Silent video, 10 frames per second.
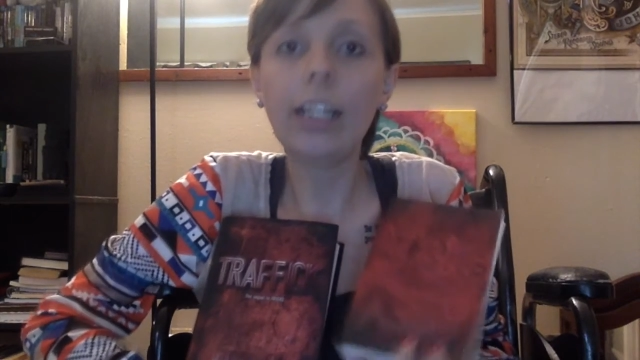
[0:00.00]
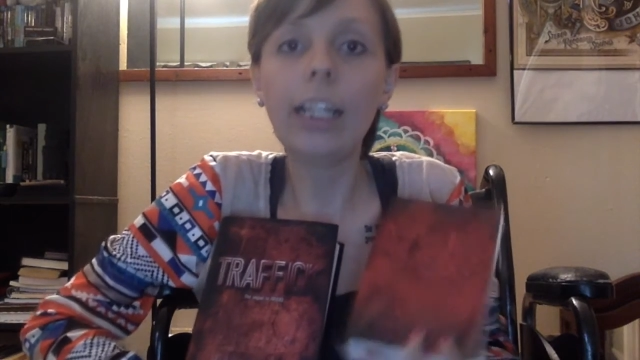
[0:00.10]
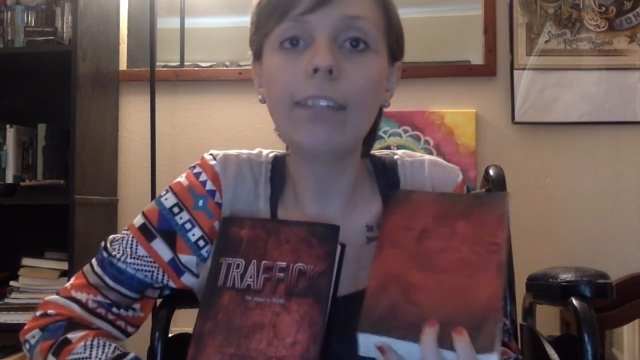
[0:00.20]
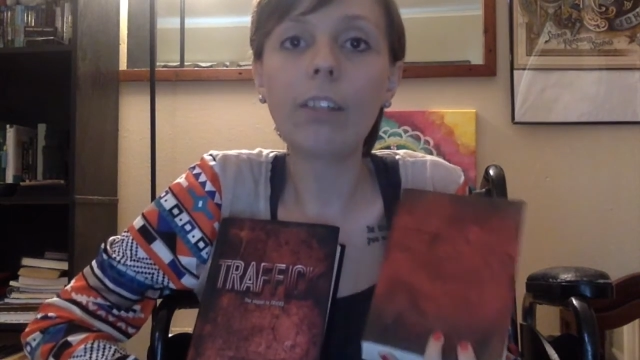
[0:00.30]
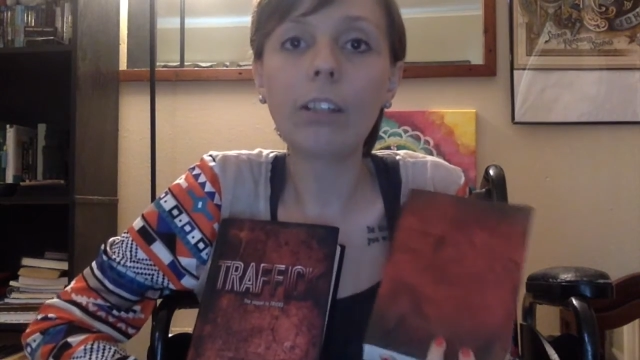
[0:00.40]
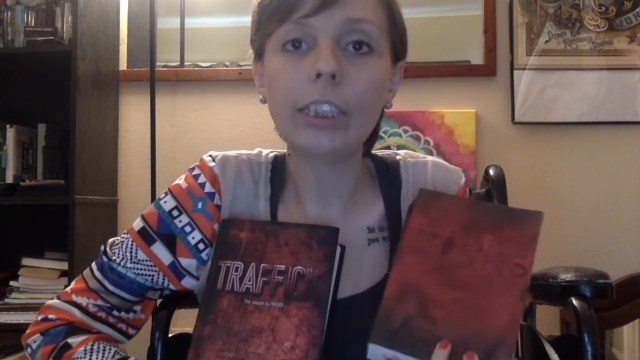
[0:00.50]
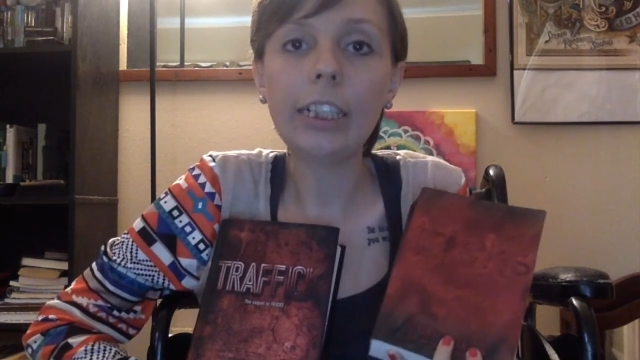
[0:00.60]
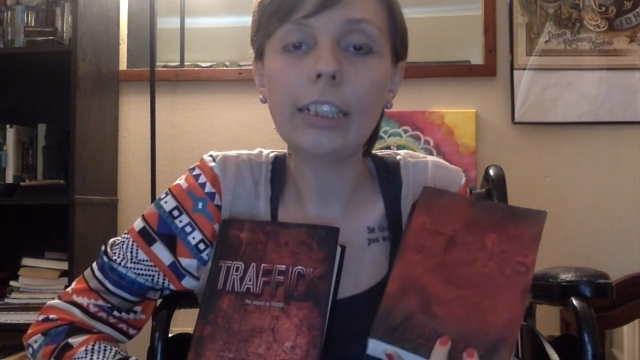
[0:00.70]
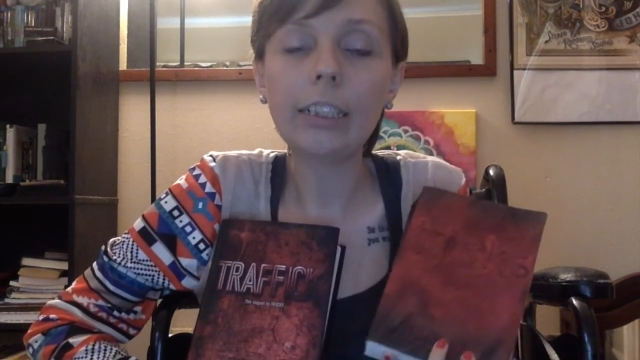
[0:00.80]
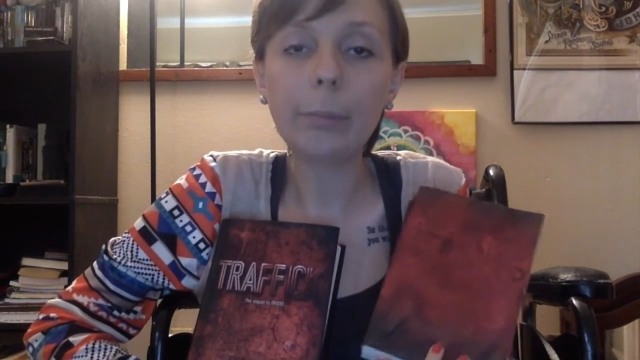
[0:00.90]

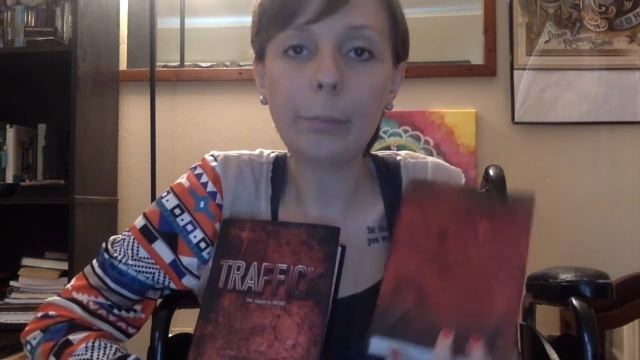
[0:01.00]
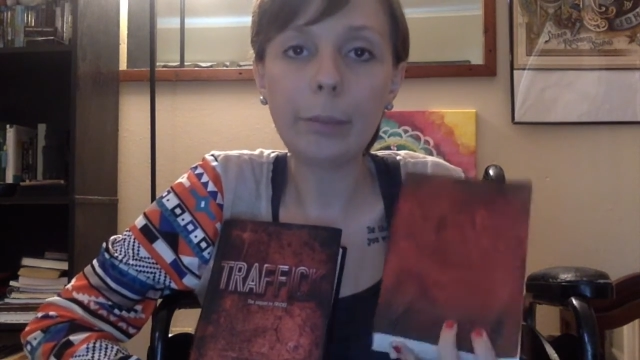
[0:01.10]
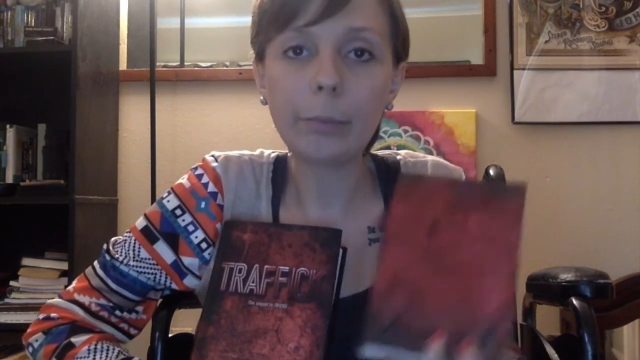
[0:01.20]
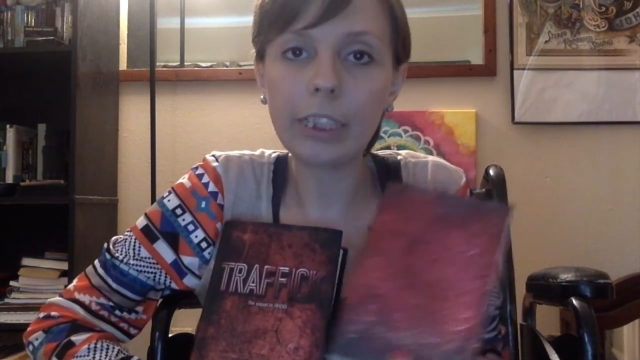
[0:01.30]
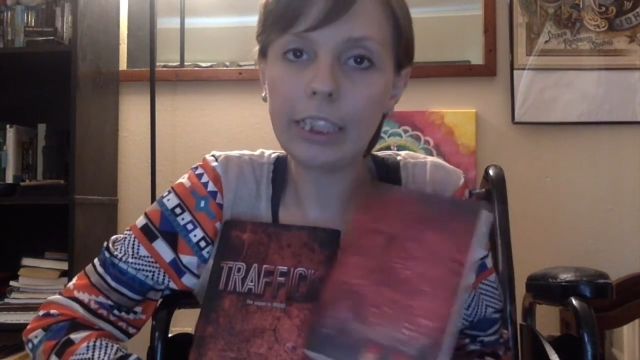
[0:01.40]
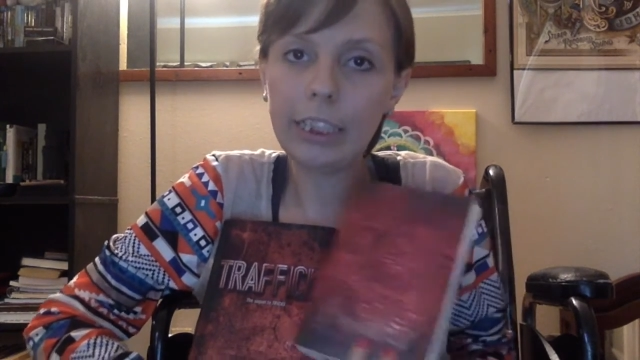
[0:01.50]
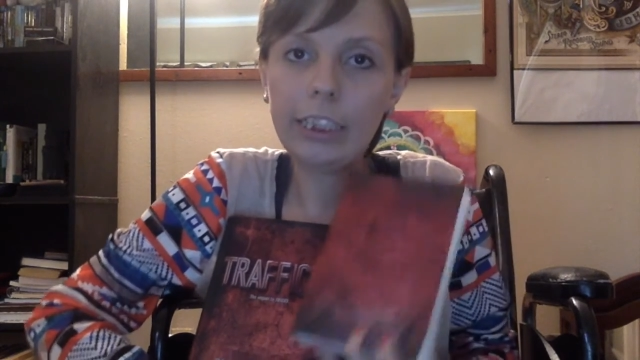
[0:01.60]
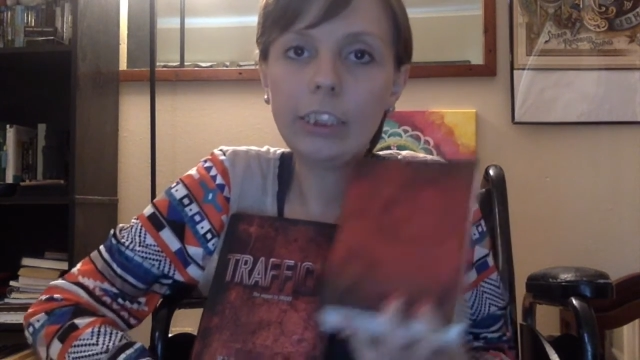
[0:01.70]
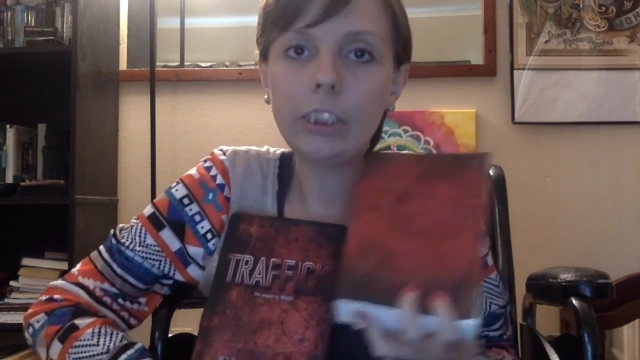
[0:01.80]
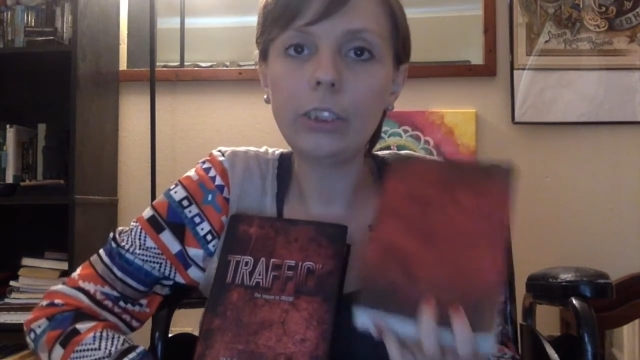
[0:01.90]
involuntarily, but people that get
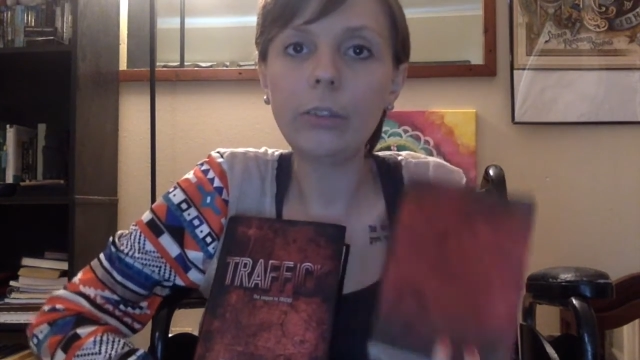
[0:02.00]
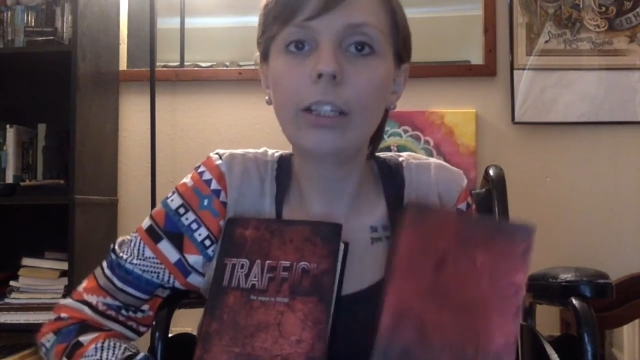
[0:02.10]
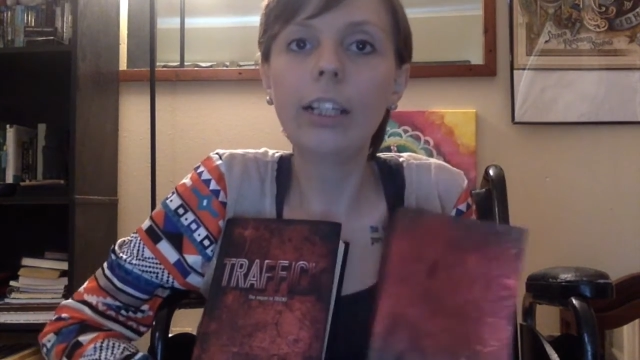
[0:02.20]
into